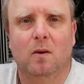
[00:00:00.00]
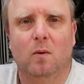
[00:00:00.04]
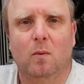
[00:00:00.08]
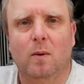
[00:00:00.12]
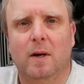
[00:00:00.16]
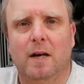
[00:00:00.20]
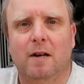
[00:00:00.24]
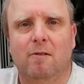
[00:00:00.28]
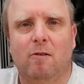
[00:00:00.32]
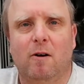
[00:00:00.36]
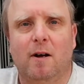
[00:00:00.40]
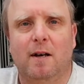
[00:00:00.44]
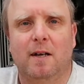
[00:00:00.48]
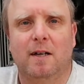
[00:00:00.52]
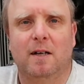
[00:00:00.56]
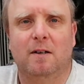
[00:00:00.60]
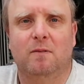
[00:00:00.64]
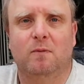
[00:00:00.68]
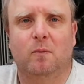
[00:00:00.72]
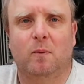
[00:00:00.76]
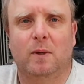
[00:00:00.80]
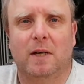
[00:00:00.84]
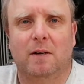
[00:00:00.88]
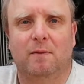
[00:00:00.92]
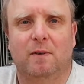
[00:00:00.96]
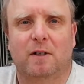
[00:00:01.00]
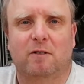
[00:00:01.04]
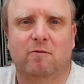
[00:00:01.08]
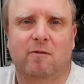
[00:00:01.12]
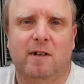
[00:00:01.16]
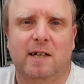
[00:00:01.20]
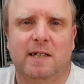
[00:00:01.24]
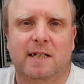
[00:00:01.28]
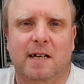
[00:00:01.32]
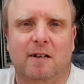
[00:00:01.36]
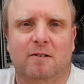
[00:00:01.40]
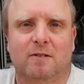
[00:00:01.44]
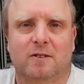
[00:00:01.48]
where I live we have a
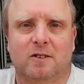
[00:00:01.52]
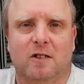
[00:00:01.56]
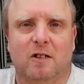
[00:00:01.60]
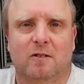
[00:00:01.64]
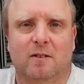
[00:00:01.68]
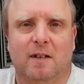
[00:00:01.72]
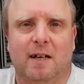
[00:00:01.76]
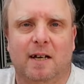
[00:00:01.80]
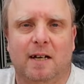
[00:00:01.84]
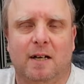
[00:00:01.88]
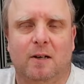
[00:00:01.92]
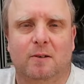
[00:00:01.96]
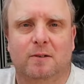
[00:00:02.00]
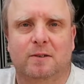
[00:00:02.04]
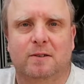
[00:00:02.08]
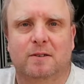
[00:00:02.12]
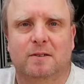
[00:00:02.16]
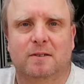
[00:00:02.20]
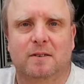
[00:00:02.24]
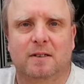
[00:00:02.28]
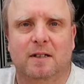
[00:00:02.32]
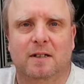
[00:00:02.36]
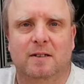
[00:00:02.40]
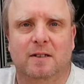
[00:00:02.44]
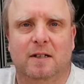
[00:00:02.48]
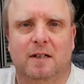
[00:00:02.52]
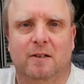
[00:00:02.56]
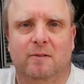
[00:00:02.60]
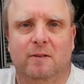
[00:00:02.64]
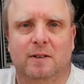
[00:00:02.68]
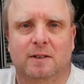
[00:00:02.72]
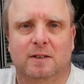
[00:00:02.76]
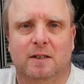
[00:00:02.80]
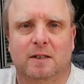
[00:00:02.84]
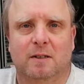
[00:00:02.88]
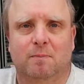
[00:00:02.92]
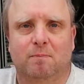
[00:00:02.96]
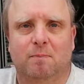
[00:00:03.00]
green outside the house and there
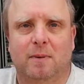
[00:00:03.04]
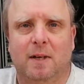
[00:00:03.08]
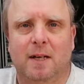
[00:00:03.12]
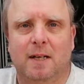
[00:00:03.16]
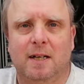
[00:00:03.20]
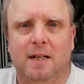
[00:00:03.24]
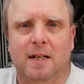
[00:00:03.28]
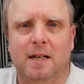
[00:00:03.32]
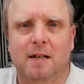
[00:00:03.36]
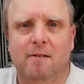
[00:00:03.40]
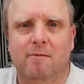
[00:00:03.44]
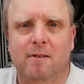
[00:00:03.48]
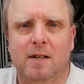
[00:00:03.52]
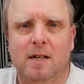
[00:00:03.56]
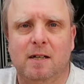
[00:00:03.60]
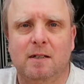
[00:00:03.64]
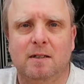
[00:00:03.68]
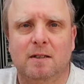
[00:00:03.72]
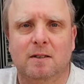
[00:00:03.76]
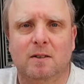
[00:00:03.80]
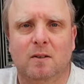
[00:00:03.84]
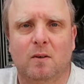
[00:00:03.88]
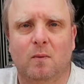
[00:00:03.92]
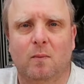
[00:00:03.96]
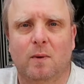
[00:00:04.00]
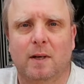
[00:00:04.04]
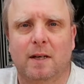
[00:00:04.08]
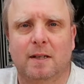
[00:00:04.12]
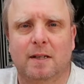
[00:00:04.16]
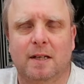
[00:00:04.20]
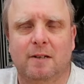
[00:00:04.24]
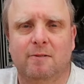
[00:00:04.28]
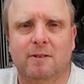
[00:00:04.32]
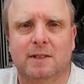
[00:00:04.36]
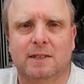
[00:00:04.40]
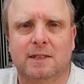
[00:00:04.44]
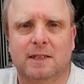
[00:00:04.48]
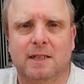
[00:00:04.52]
is a play area where
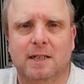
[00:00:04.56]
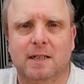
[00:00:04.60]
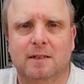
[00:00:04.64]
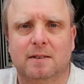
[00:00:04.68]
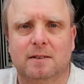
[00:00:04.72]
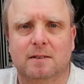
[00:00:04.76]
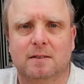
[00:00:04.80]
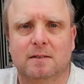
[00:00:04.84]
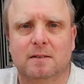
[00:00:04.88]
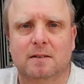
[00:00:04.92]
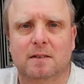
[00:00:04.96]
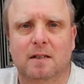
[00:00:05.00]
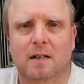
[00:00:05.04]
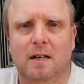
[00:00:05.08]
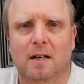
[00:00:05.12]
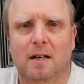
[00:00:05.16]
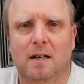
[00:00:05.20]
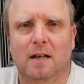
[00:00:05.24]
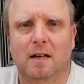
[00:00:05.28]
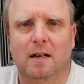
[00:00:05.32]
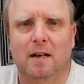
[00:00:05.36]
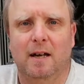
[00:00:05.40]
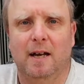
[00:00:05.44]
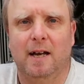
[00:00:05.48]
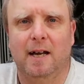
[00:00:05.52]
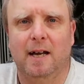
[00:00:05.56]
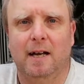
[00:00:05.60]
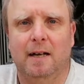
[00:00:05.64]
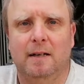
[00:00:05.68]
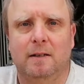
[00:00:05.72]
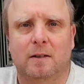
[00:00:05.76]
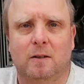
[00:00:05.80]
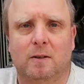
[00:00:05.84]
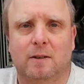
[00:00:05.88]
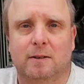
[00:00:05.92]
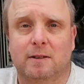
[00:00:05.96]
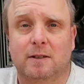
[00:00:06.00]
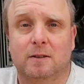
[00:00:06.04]
there is kids,
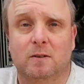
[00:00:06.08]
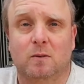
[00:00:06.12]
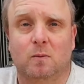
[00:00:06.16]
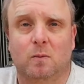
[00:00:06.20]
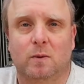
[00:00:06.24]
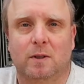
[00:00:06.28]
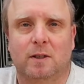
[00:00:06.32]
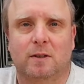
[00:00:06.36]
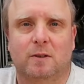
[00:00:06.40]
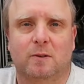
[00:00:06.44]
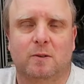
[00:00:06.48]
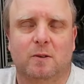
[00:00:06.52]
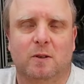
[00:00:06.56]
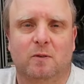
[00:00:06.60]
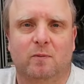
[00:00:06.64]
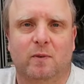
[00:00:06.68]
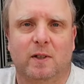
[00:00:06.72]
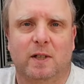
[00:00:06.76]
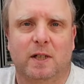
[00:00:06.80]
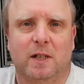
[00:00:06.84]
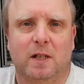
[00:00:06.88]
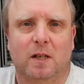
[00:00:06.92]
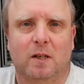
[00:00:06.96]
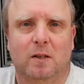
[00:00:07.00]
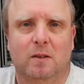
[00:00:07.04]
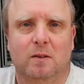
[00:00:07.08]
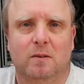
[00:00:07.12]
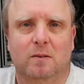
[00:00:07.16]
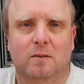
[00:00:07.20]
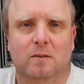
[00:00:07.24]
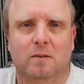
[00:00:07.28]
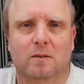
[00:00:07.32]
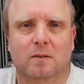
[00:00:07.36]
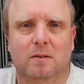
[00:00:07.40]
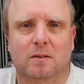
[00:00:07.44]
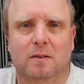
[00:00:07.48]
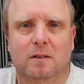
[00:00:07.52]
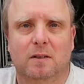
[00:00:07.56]
and I didn't want to do a
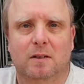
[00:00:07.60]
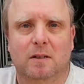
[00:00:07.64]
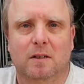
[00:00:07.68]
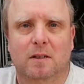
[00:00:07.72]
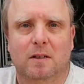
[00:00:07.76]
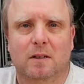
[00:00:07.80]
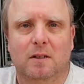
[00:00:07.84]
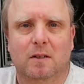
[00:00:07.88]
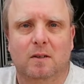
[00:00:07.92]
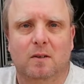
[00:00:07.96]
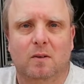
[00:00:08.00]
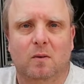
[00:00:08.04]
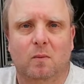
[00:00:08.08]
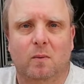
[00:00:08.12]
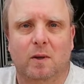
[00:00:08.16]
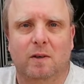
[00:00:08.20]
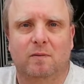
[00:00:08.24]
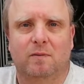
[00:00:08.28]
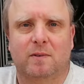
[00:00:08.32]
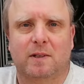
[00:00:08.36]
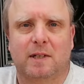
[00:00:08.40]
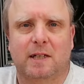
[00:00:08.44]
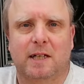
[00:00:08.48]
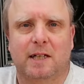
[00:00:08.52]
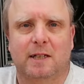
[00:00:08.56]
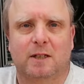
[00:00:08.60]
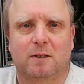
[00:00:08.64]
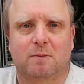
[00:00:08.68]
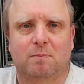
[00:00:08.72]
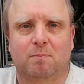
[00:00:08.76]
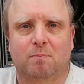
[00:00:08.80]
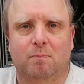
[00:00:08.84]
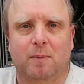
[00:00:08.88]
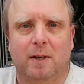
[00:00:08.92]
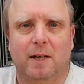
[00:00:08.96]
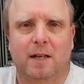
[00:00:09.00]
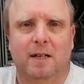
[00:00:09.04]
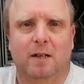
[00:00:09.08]
video with kids
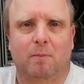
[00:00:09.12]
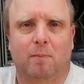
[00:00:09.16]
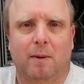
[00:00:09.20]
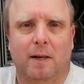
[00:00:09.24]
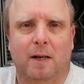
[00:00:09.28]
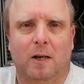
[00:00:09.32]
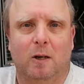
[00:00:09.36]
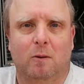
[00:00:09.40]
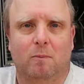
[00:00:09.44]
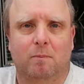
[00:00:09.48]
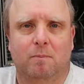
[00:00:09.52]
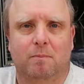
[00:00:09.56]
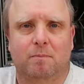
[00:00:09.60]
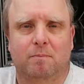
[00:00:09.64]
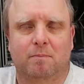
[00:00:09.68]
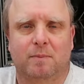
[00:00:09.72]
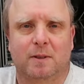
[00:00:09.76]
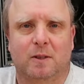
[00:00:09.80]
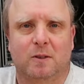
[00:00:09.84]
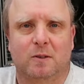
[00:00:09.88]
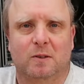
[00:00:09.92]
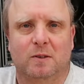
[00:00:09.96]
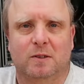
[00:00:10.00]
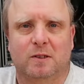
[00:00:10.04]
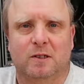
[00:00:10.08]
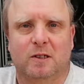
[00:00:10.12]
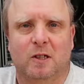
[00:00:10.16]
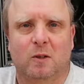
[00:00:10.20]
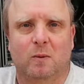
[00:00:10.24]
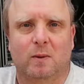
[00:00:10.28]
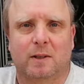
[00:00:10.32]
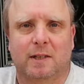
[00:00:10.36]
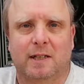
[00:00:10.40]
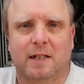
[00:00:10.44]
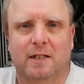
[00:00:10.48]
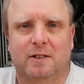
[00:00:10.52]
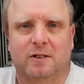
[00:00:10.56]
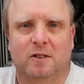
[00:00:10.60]
being about, because you know
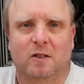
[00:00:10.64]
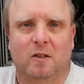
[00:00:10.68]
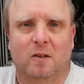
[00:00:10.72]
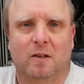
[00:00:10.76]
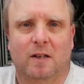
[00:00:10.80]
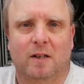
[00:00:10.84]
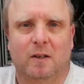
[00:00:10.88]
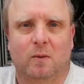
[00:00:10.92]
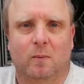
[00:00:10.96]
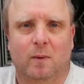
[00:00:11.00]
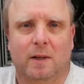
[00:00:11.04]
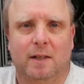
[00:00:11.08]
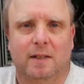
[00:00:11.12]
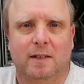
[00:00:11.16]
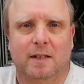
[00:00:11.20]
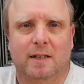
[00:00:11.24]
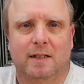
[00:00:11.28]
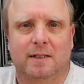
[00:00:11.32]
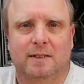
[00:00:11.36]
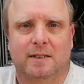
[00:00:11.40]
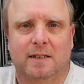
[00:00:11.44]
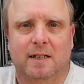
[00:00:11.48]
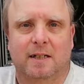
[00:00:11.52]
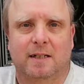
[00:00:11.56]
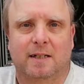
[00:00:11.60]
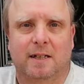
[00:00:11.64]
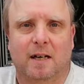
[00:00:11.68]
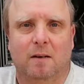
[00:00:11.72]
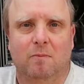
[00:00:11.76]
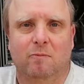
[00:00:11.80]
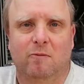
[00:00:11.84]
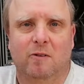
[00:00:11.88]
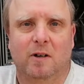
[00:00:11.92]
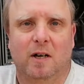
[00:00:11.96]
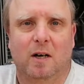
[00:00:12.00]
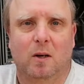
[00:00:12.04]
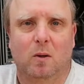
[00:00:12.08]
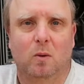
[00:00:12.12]
what kids are like when they see a
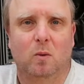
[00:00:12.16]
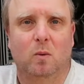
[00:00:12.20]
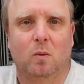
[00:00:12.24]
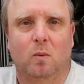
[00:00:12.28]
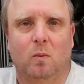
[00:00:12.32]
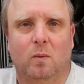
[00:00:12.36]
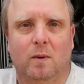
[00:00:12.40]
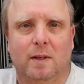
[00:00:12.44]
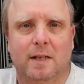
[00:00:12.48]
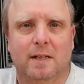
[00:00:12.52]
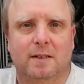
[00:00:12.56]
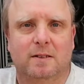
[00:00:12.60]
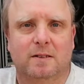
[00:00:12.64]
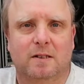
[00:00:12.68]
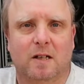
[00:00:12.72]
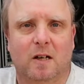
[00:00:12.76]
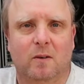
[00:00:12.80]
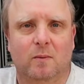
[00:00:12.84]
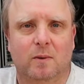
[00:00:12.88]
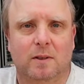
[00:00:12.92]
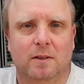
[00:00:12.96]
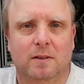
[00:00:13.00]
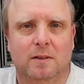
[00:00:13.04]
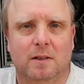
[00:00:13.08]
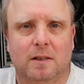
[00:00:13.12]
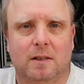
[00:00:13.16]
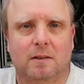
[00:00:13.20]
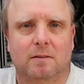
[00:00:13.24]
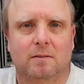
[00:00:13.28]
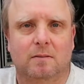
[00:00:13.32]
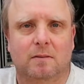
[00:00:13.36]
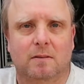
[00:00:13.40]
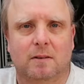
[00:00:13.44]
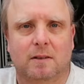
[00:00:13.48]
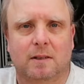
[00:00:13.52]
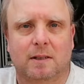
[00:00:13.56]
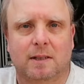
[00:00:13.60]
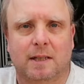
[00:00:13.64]
camera. Oh, let's go and
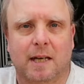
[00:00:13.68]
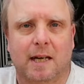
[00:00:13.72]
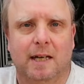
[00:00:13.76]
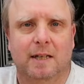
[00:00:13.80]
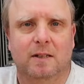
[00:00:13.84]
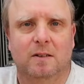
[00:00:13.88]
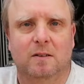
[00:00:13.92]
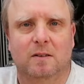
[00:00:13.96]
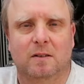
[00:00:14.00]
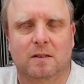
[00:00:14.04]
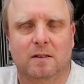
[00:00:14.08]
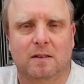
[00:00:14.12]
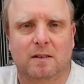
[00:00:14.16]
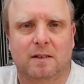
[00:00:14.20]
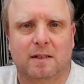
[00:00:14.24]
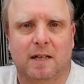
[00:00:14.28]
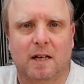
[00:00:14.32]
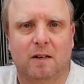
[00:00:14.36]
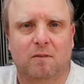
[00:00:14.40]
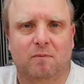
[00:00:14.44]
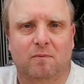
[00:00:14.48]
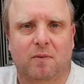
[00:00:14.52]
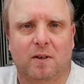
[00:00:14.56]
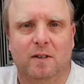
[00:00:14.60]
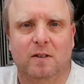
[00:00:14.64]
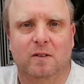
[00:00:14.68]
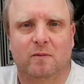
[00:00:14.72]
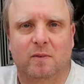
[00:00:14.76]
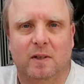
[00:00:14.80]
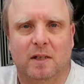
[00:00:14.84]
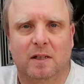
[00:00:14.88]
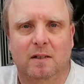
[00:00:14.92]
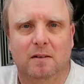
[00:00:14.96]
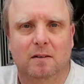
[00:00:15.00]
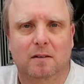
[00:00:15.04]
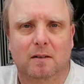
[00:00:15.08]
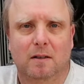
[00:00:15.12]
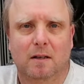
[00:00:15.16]
get in front of
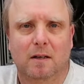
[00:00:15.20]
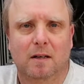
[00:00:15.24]
it.